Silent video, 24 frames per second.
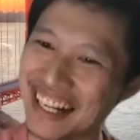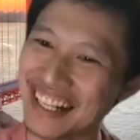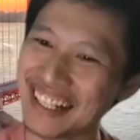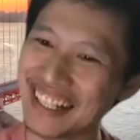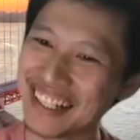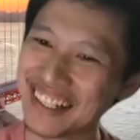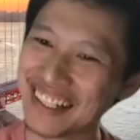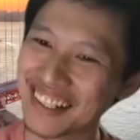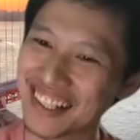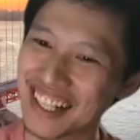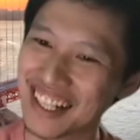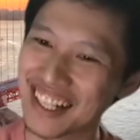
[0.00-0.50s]

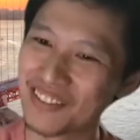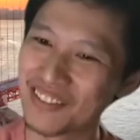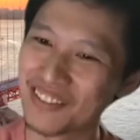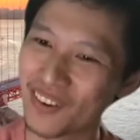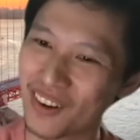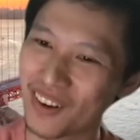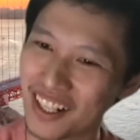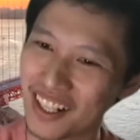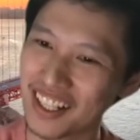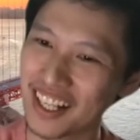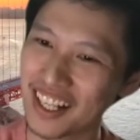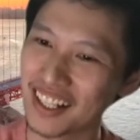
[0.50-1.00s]
Okay, for
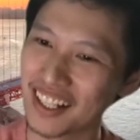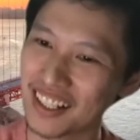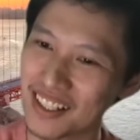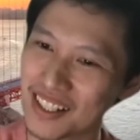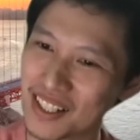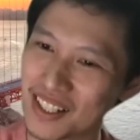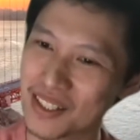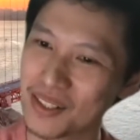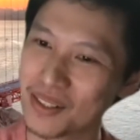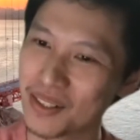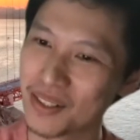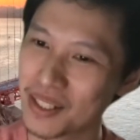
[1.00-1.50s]
a younger
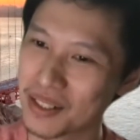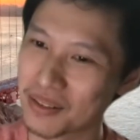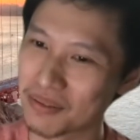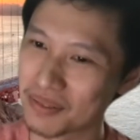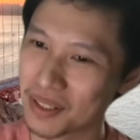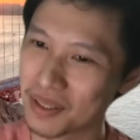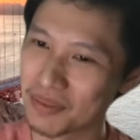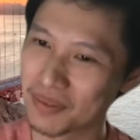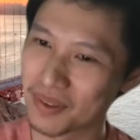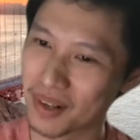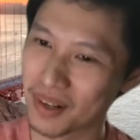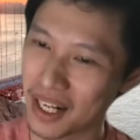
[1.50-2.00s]
student,
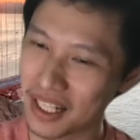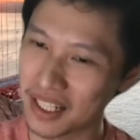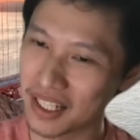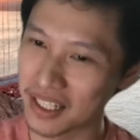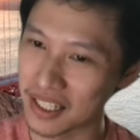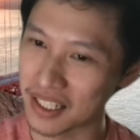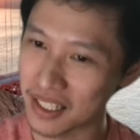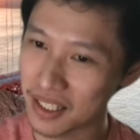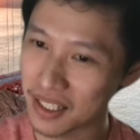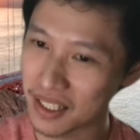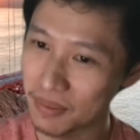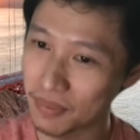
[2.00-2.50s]
fifth
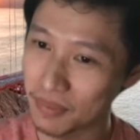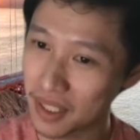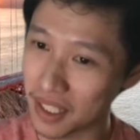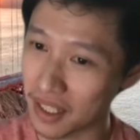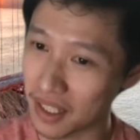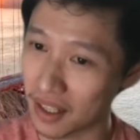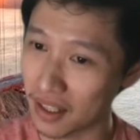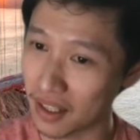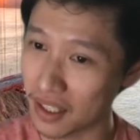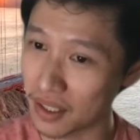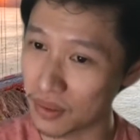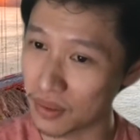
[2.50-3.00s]
graders, if they are
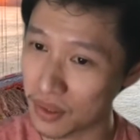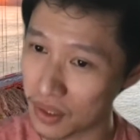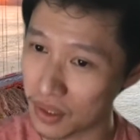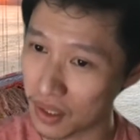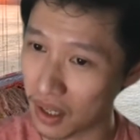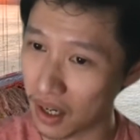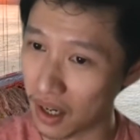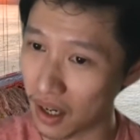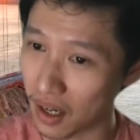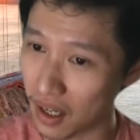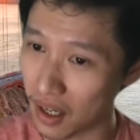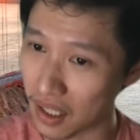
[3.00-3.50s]
new to
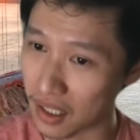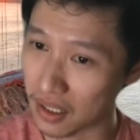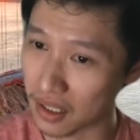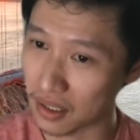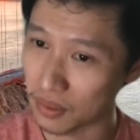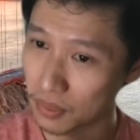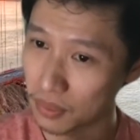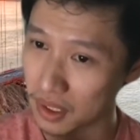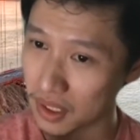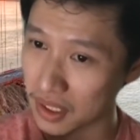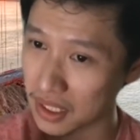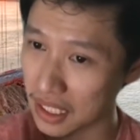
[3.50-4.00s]
art,
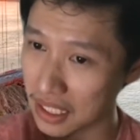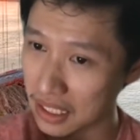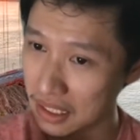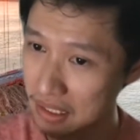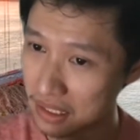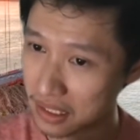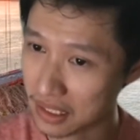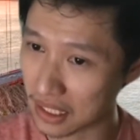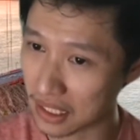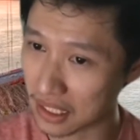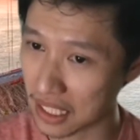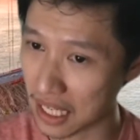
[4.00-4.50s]
would think
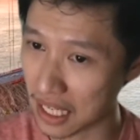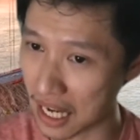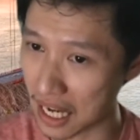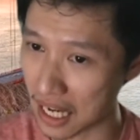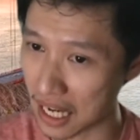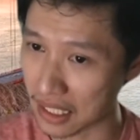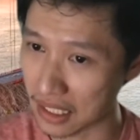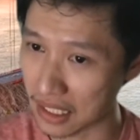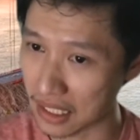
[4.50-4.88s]
of CAD.